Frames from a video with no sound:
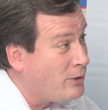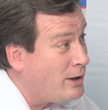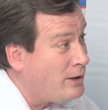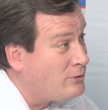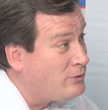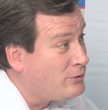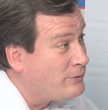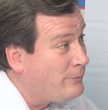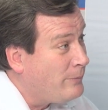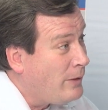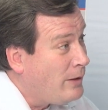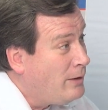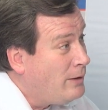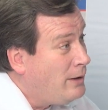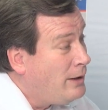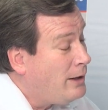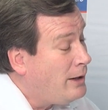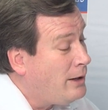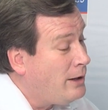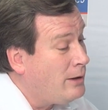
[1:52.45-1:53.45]
France. Mm
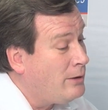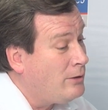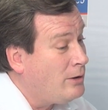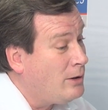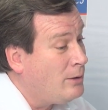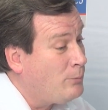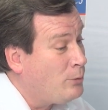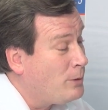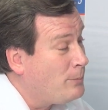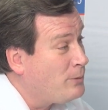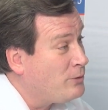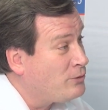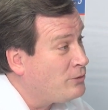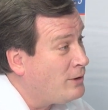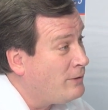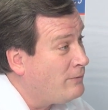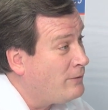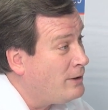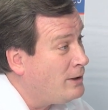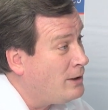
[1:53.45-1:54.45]
-hmm. And the
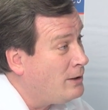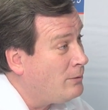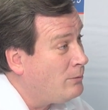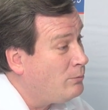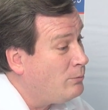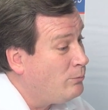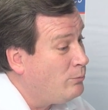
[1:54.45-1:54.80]
purpose of the